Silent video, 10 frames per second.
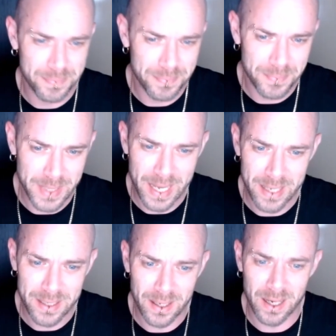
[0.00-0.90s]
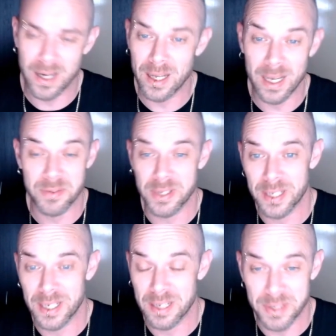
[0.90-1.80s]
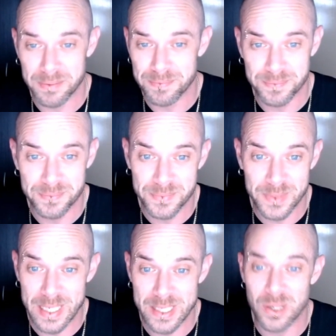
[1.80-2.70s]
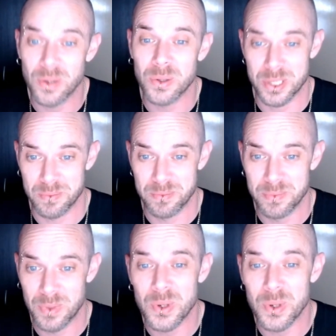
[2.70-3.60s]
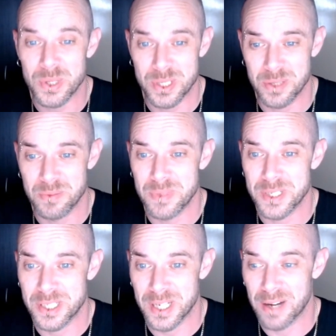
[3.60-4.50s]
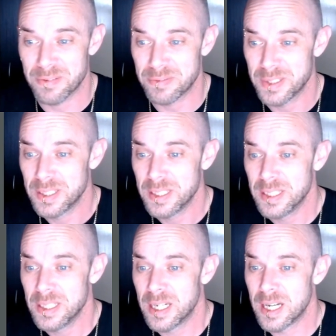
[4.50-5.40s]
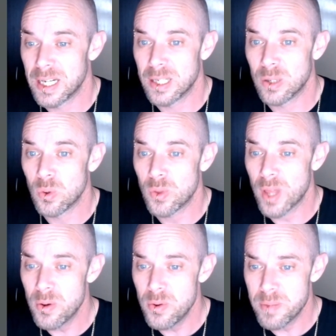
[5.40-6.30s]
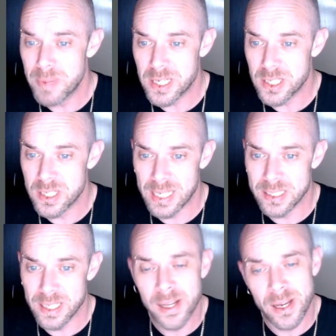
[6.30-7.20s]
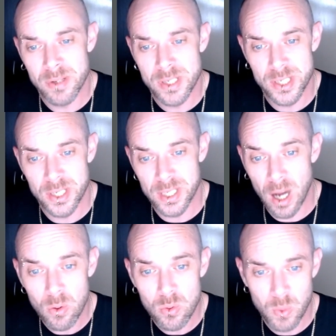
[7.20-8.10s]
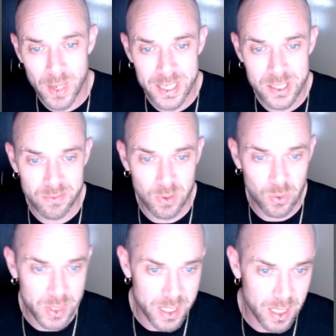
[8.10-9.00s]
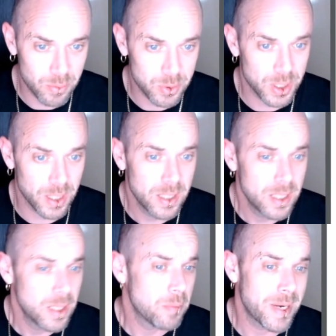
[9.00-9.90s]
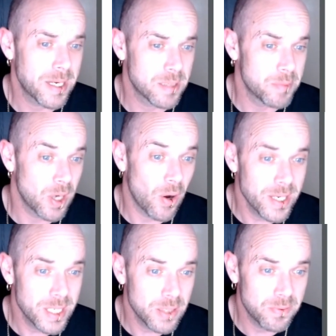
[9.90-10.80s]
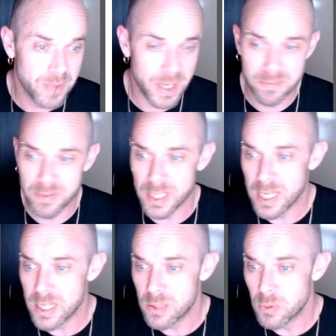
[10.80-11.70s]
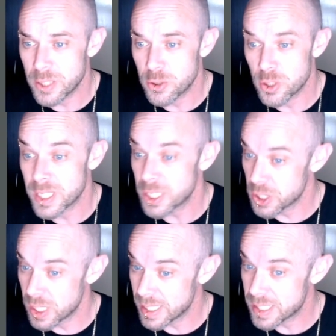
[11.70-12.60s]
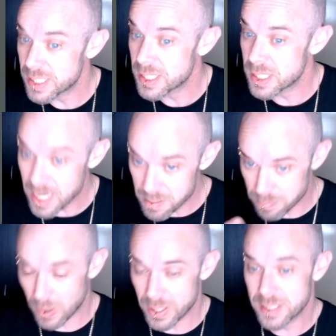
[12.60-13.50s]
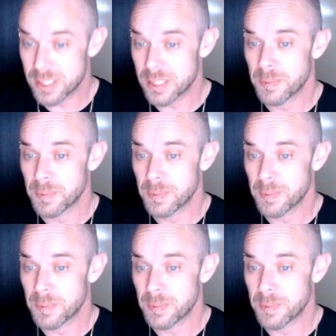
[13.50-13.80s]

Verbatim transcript: Yeah, I love it. It's awesome, stuff. Although the Beast Snaggers' adherence to the old ways of Orky culture makes them an ideal fit for the equally traditionalist Snakebites,